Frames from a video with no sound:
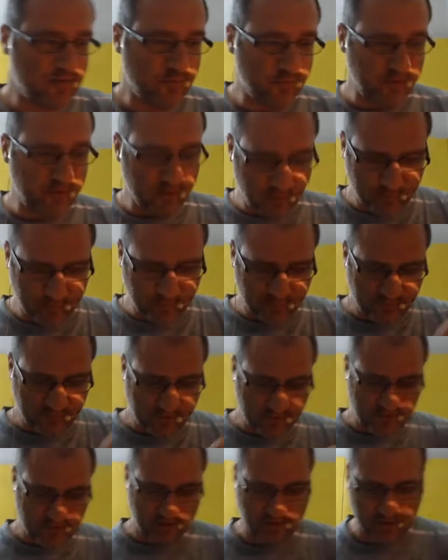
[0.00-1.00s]
We're not
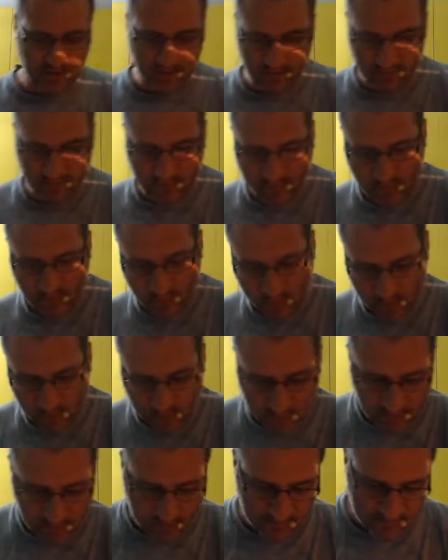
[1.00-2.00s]
professional, so when we do a